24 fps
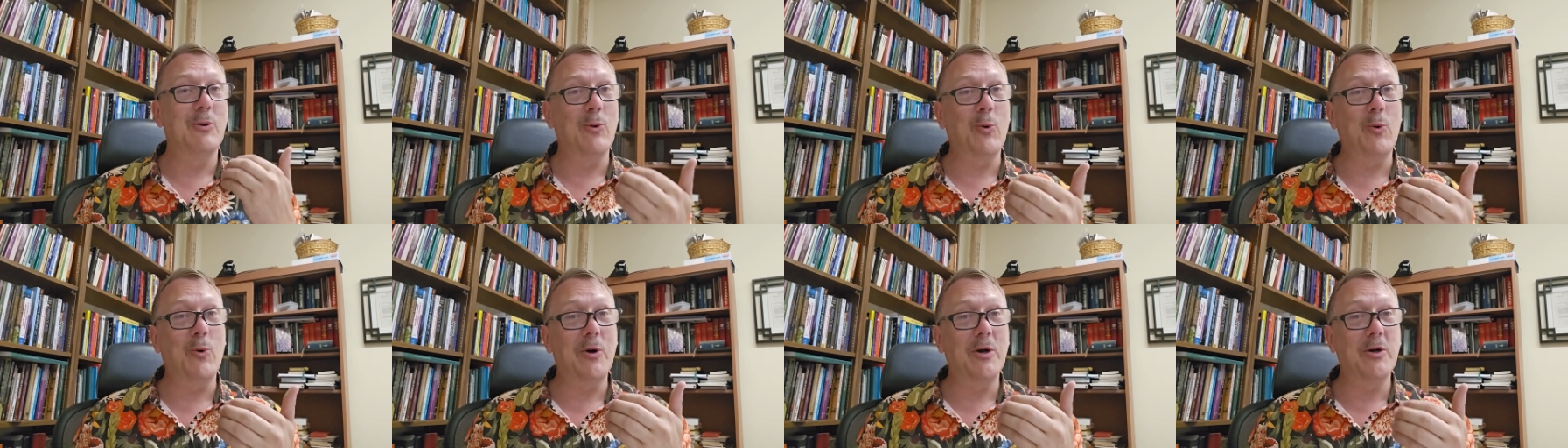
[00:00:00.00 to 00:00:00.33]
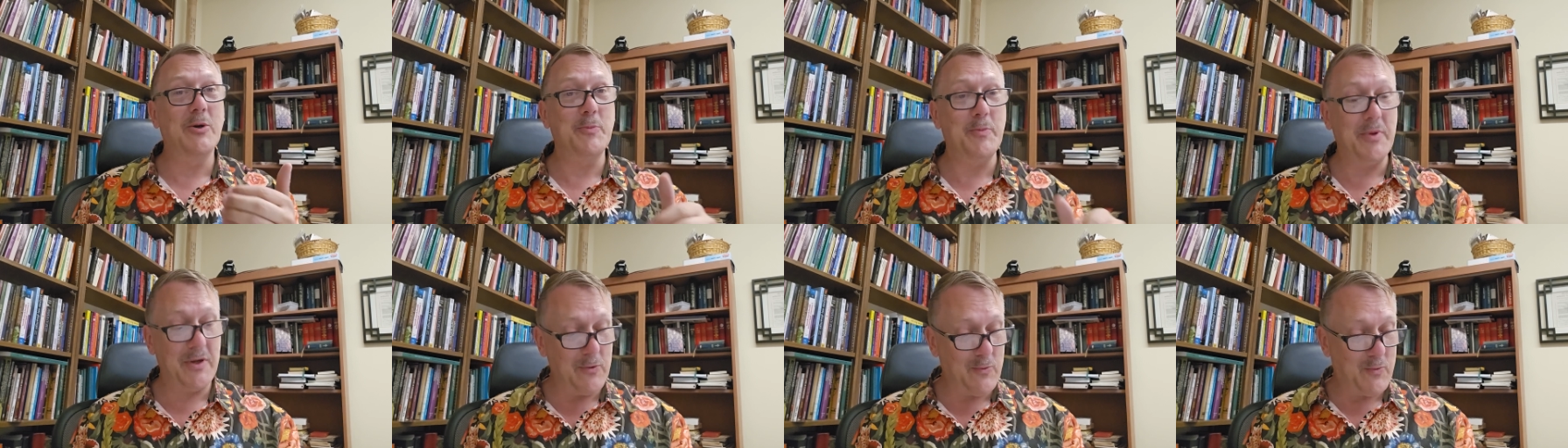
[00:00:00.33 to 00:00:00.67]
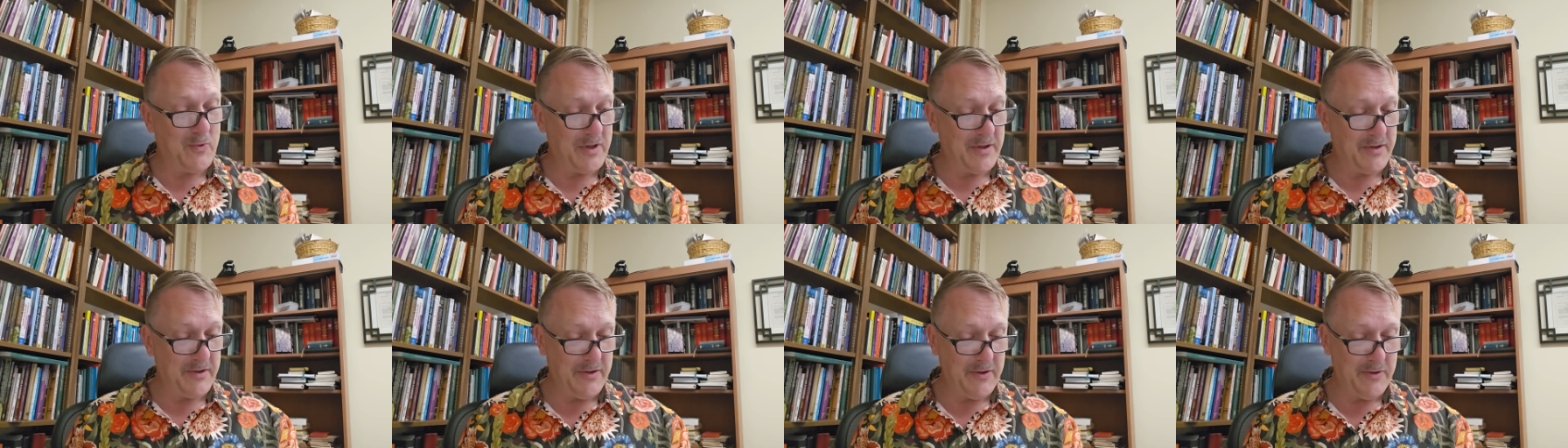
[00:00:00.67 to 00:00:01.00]
Lord be
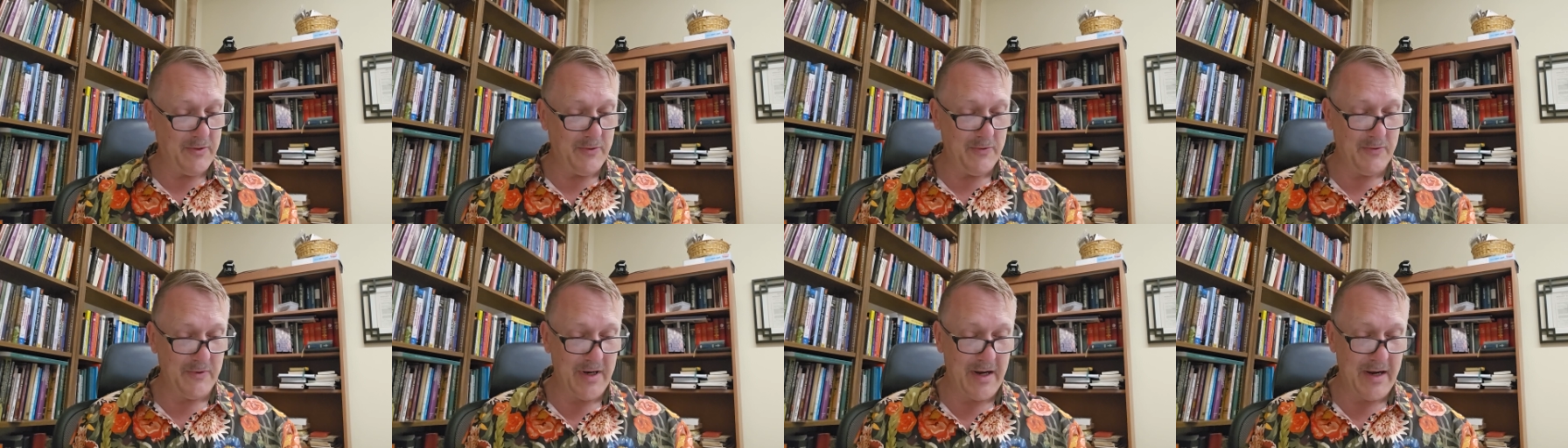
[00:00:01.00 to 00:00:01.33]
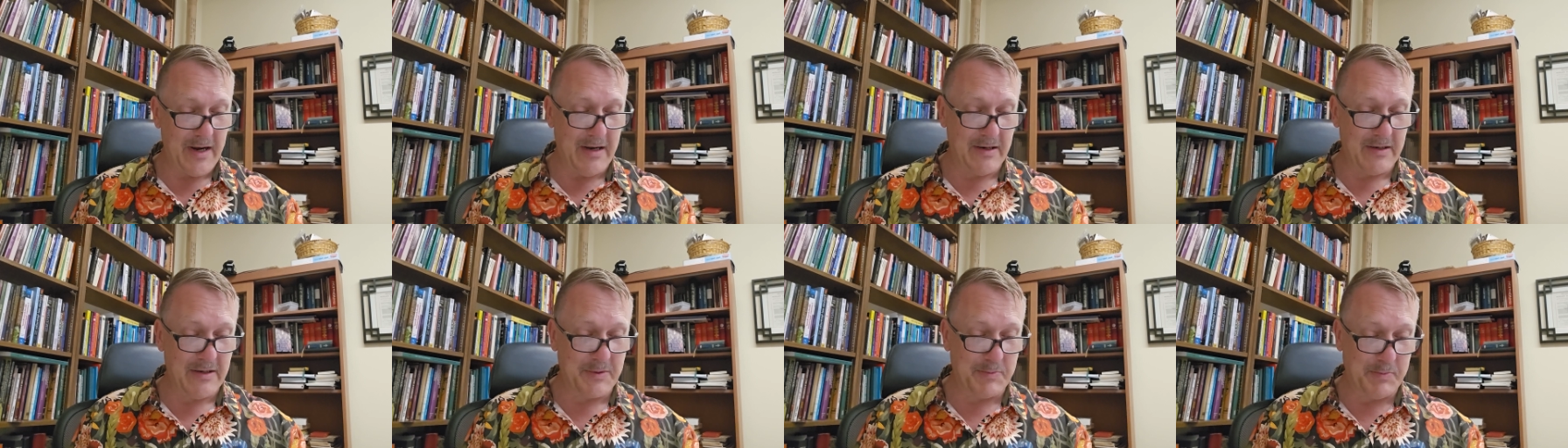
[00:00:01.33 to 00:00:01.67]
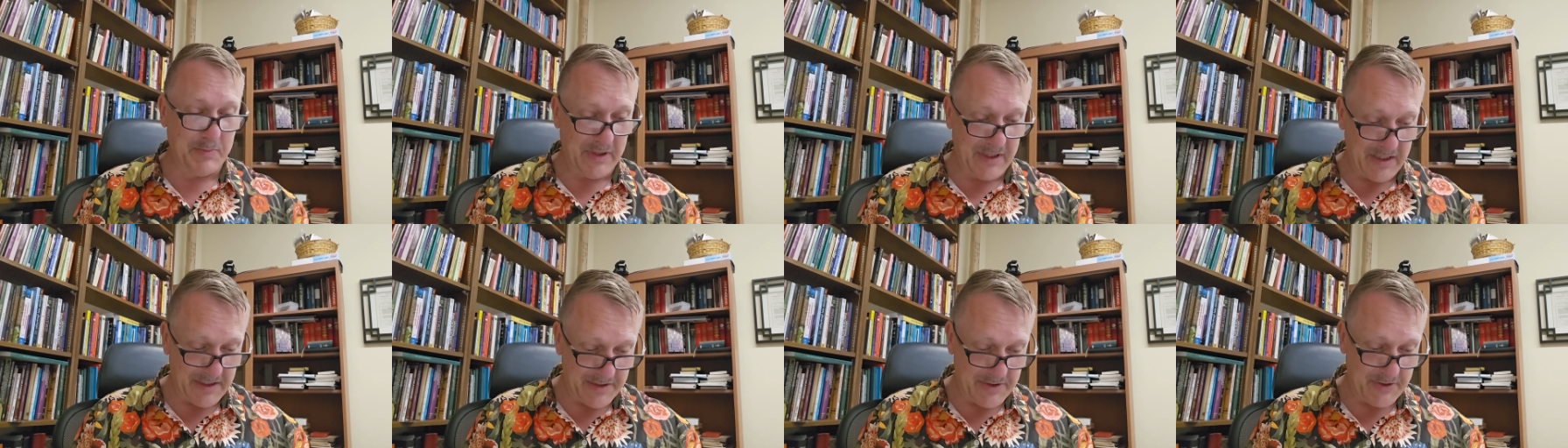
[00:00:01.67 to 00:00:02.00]
with you and
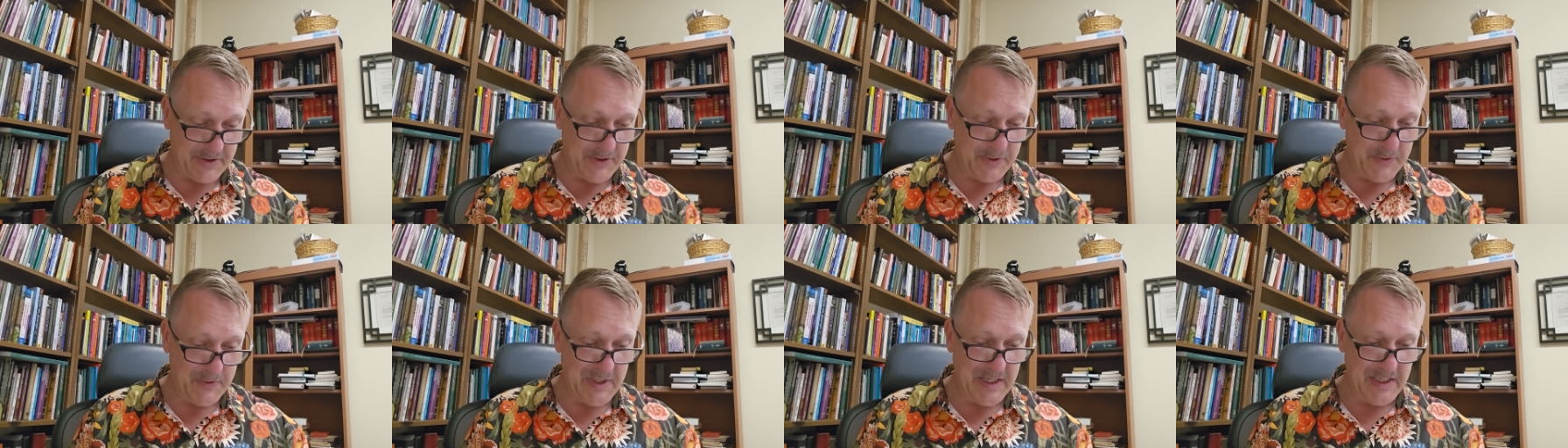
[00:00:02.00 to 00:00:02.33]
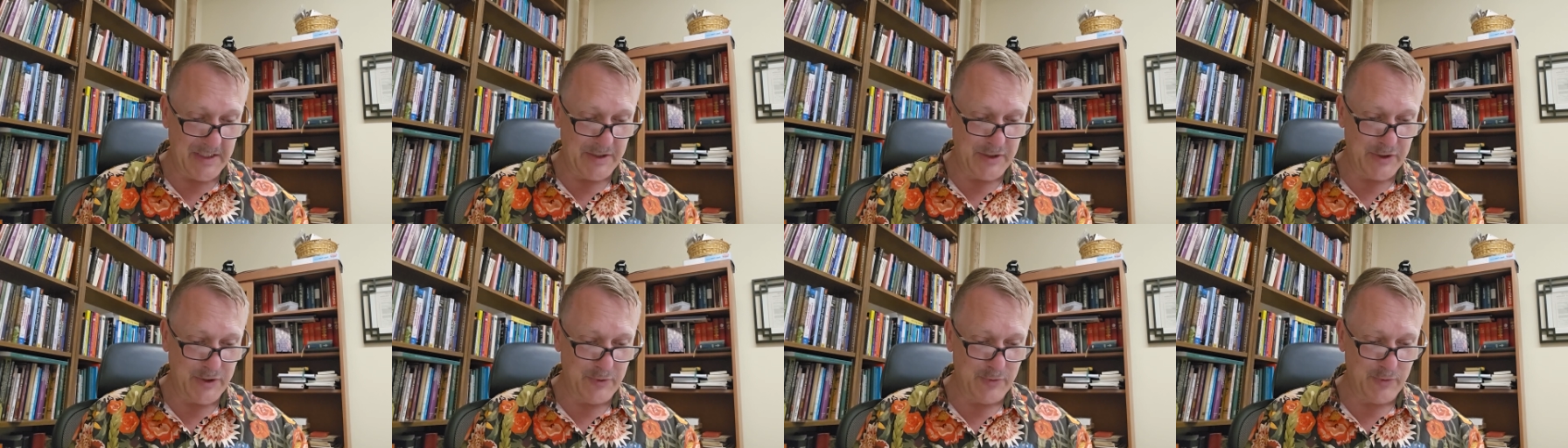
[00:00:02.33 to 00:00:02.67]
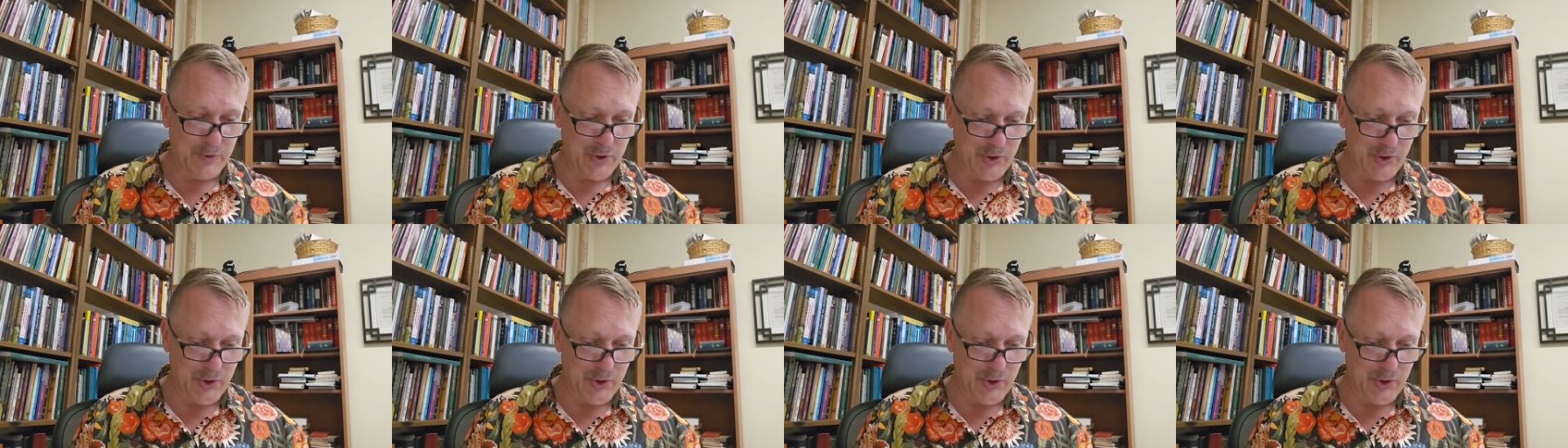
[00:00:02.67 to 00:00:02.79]
bless you as you